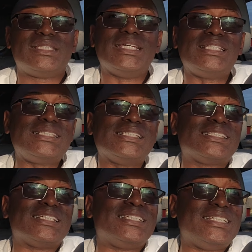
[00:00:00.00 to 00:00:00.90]
This
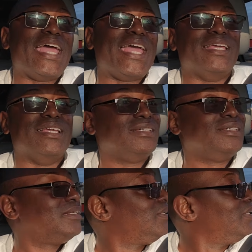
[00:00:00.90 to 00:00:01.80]
is the day
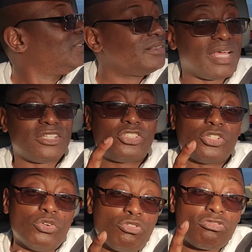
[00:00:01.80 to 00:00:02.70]
that
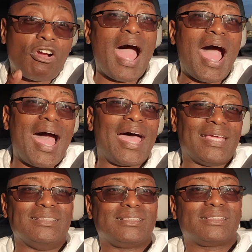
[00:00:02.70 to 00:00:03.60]
you
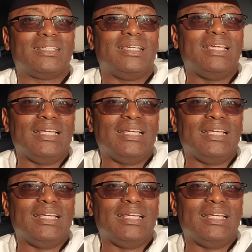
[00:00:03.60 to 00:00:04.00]
rise.